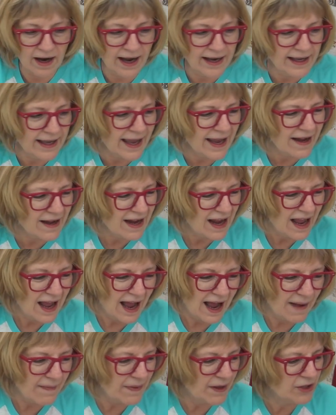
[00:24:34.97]
I can't,
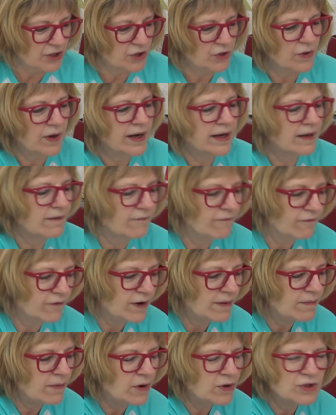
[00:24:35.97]
I'm not sure I can
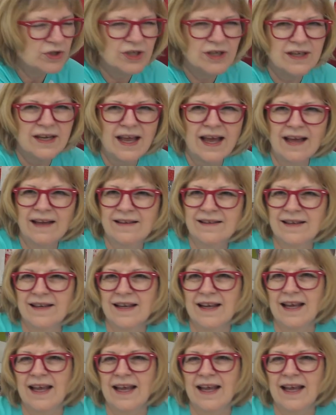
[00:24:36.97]
free motion yet.